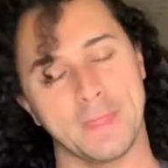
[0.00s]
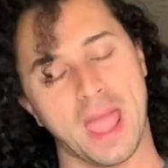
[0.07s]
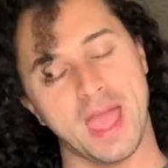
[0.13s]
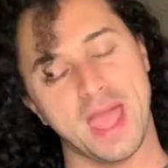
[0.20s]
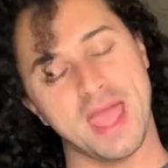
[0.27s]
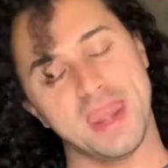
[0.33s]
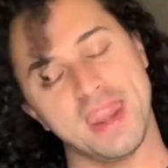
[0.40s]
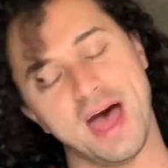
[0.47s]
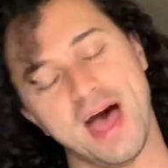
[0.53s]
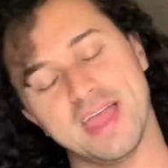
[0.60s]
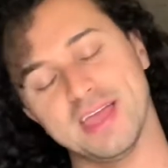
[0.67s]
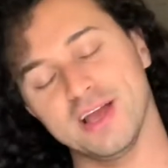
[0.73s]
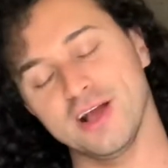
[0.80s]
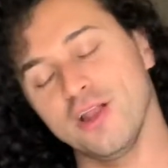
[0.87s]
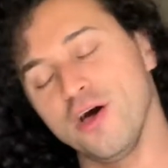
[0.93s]
and I
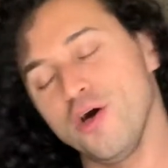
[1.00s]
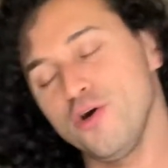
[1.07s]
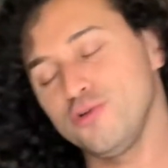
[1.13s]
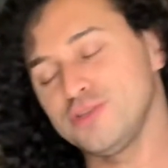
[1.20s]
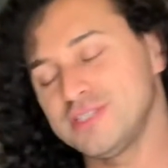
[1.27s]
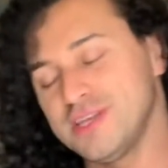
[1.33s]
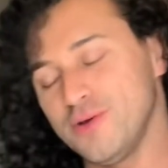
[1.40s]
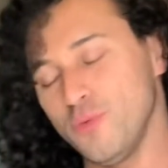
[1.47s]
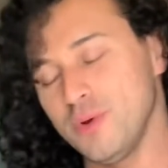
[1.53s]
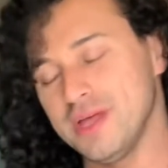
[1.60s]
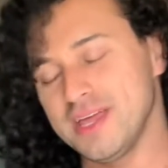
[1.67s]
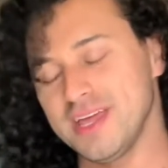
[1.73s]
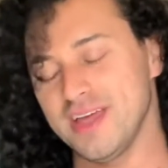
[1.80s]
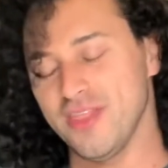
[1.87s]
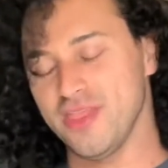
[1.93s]
enclosed it
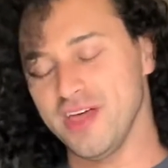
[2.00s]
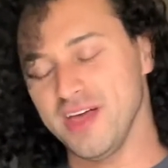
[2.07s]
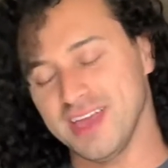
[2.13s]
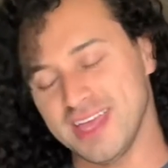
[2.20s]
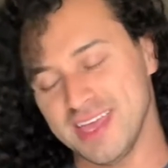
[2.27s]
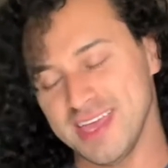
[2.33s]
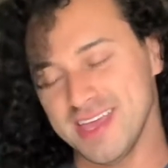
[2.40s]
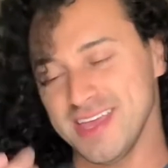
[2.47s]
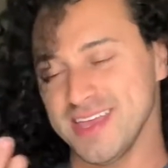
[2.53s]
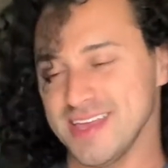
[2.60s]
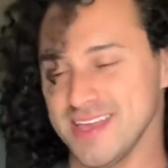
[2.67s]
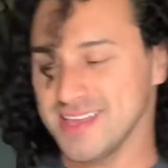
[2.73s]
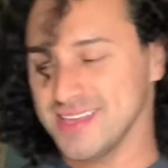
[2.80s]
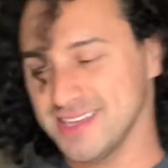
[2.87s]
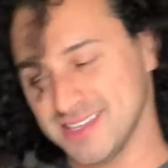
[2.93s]
with a
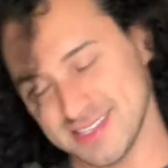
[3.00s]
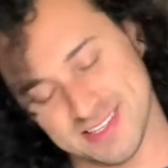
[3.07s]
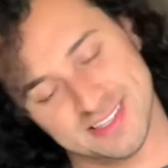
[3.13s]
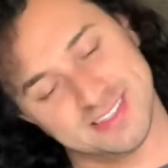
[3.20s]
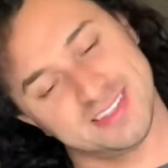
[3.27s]
kiss.